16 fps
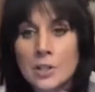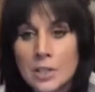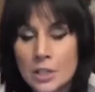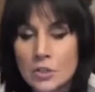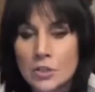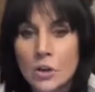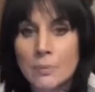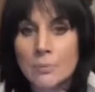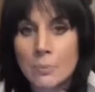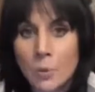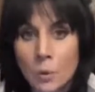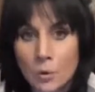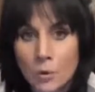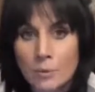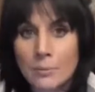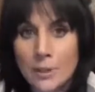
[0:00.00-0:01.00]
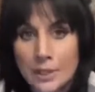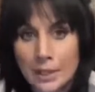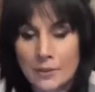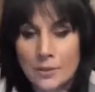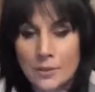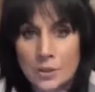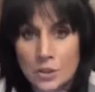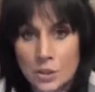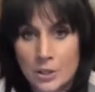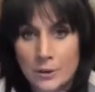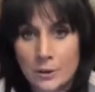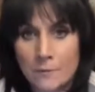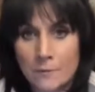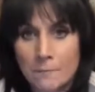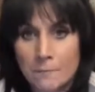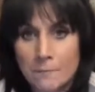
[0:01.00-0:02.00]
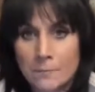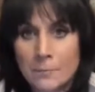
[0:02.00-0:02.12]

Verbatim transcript: teach on Purim again this year